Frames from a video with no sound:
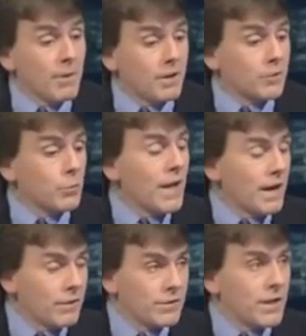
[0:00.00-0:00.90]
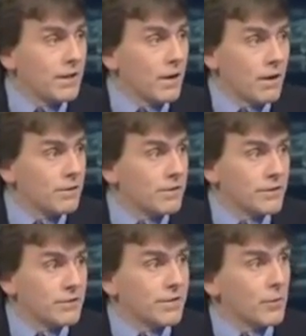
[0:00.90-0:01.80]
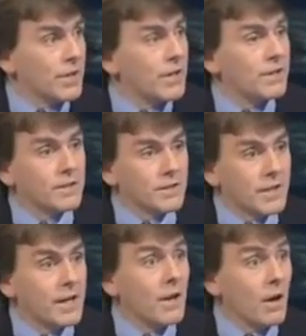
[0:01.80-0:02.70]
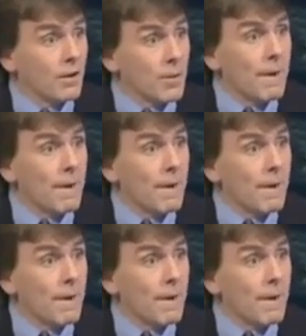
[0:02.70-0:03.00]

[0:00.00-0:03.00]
because we haven't taken the hard decisions that we needed to take on